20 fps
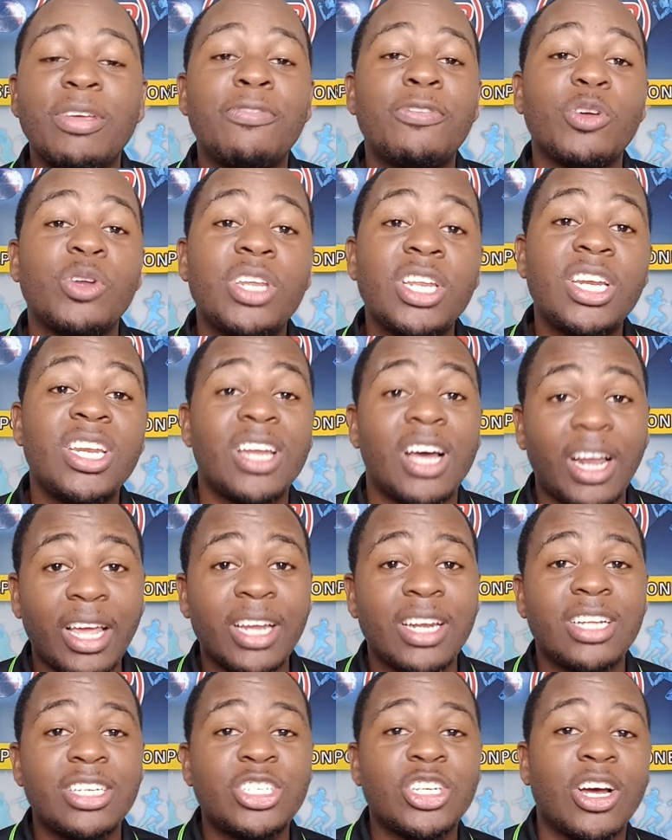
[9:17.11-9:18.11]
if you did not
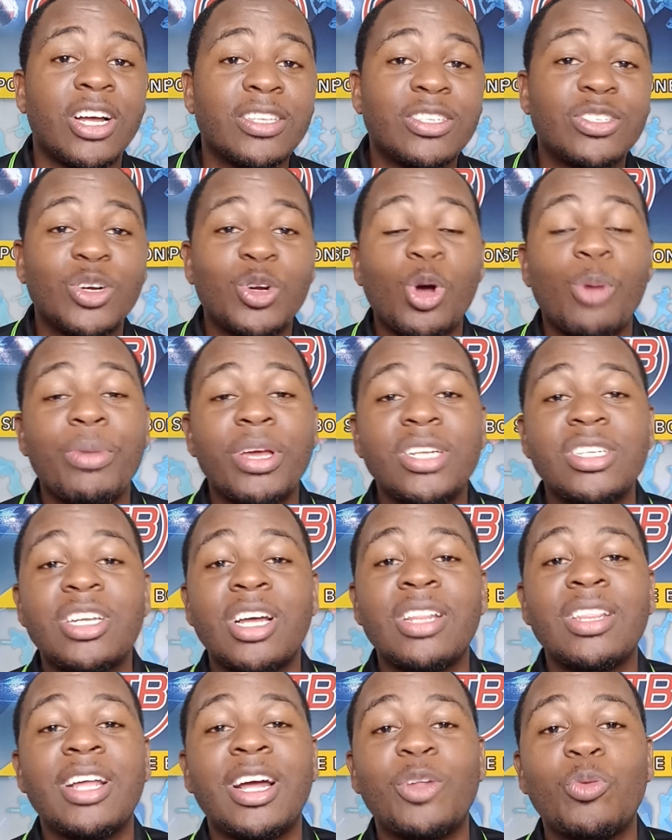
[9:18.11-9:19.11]
get a chance to comment
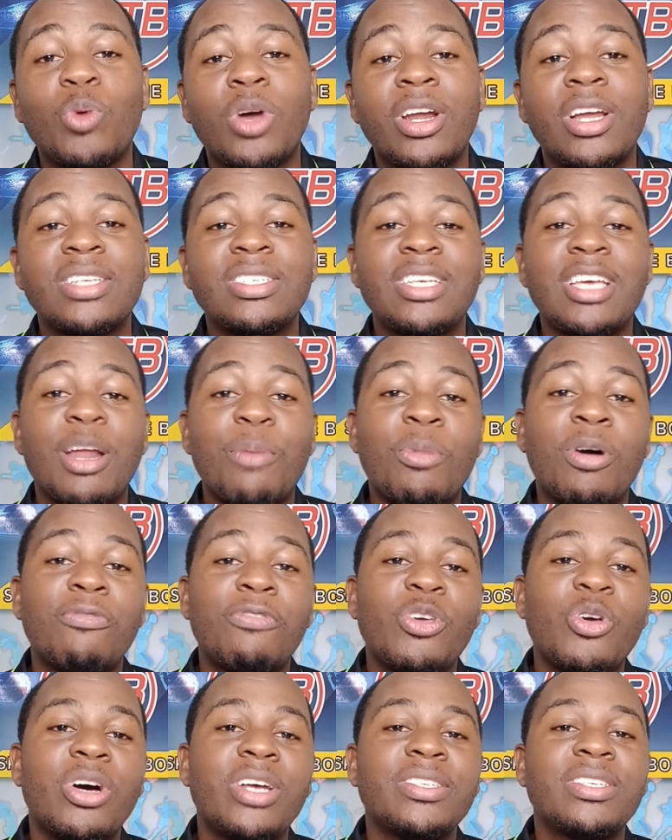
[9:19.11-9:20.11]
on that one as yet, my
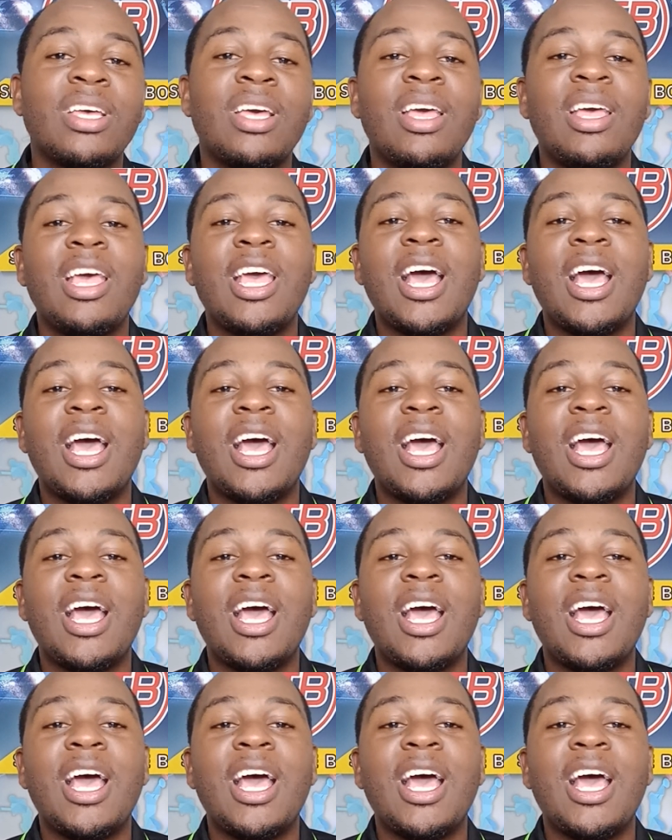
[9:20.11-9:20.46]
viewers.